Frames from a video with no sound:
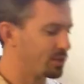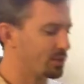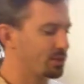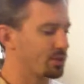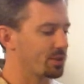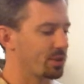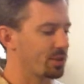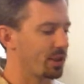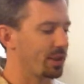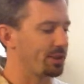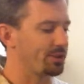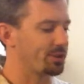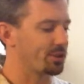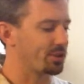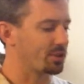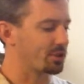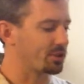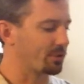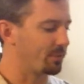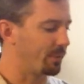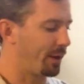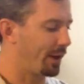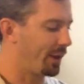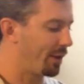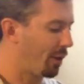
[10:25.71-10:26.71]
Slicer
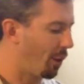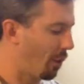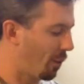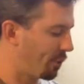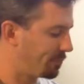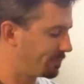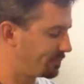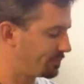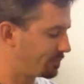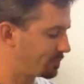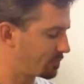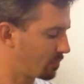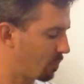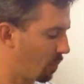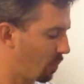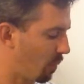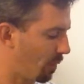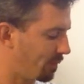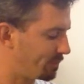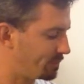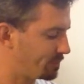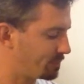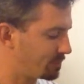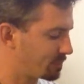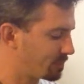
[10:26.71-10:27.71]
tomato,
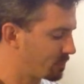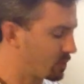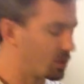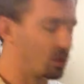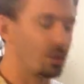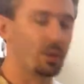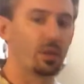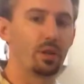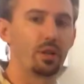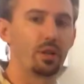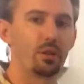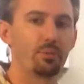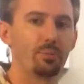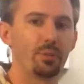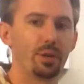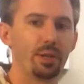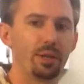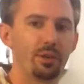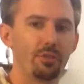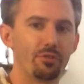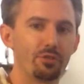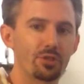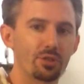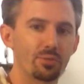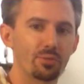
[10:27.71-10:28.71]
a little bit
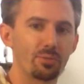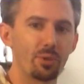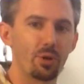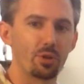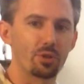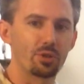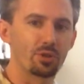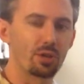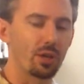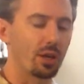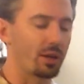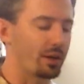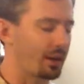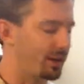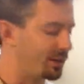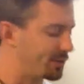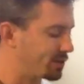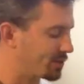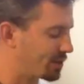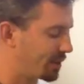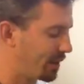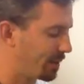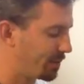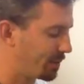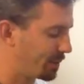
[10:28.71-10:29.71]
of smoked sockeye
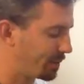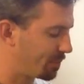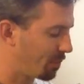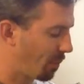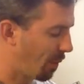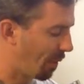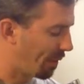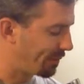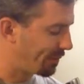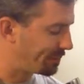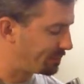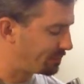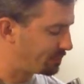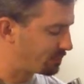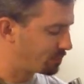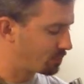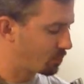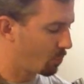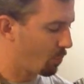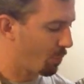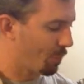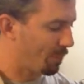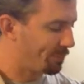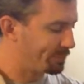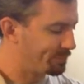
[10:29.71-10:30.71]
salmon,
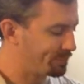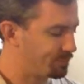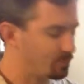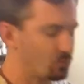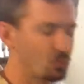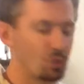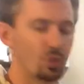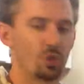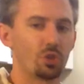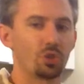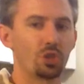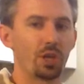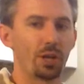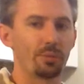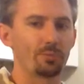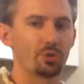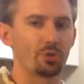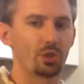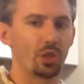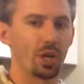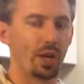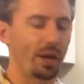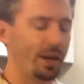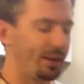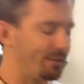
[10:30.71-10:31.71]
chopped
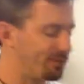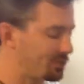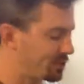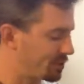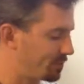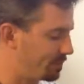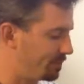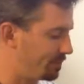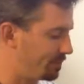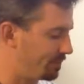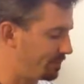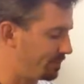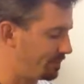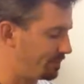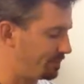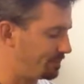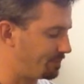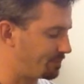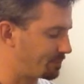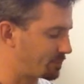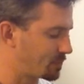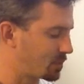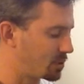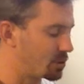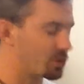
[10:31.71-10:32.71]
chives,
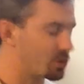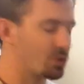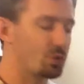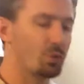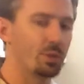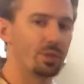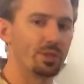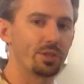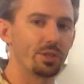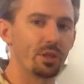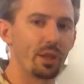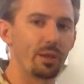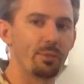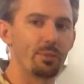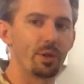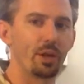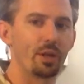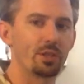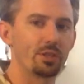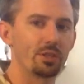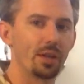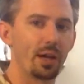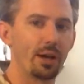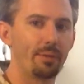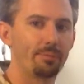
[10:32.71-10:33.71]
squeeze a lemon
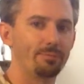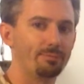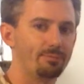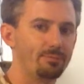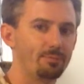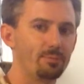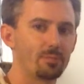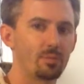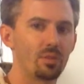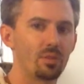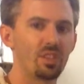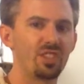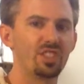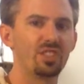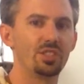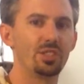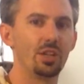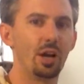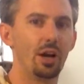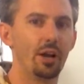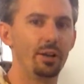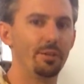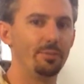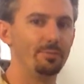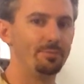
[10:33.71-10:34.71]
on top,
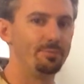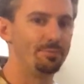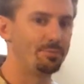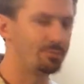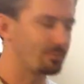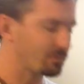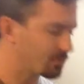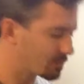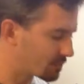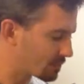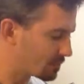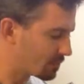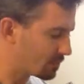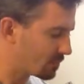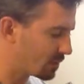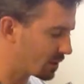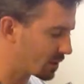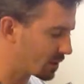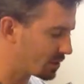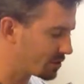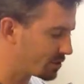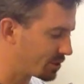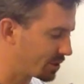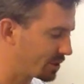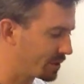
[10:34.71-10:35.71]
done.
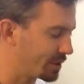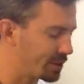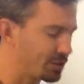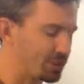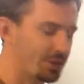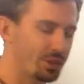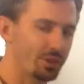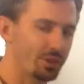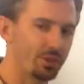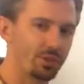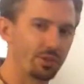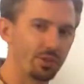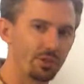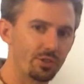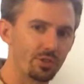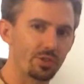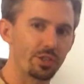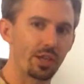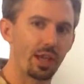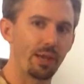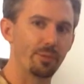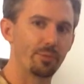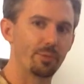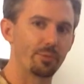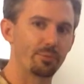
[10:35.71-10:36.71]
Delicious
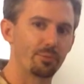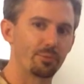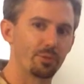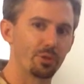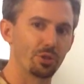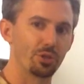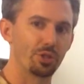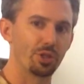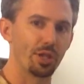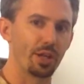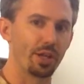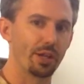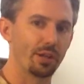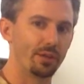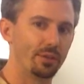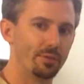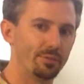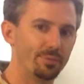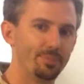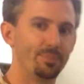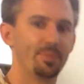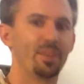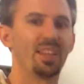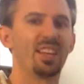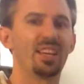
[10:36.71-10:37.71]
salmon bruschetta
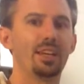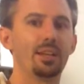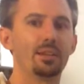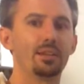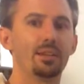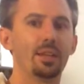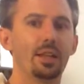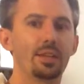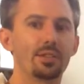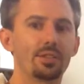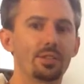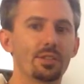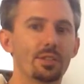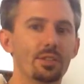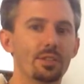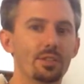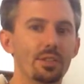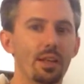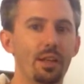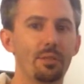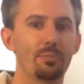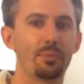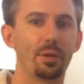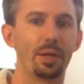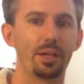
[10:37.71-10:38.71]
in less than
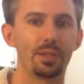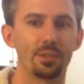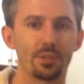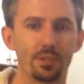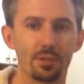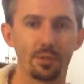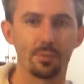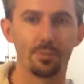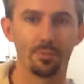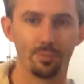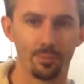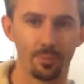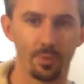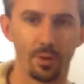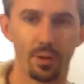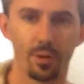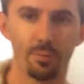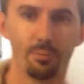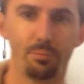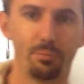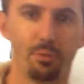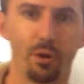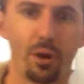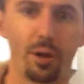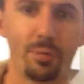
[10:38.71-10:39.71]
10 minutes.
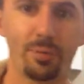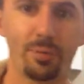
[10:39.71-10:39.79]
Bon